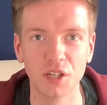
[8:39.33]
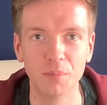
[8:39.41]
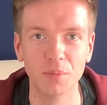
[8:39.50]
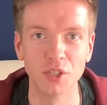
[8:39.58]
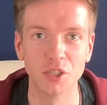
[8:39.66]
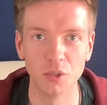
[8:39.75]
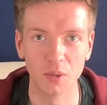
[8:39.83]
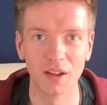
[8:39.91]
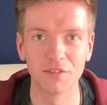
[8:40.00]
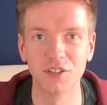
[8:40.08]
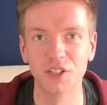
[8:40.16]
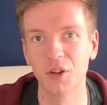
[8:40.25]
but you
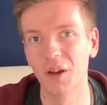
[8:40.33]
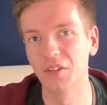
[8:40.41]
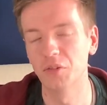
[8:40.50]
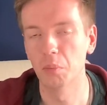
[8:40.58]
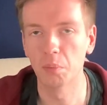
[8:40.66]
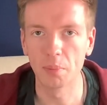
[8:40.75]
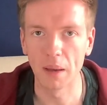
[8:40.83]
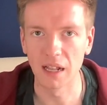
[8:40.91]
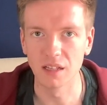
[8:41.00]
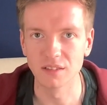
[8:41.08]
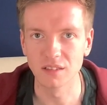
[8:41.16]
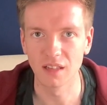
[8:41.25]
have to know how to
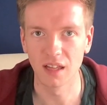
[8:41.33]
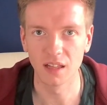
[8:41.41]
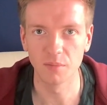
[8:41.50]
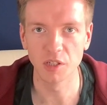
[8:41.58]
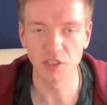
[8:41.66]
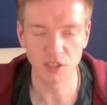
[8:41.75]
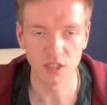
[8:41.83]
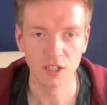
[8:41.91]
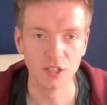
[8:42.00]
balance that image.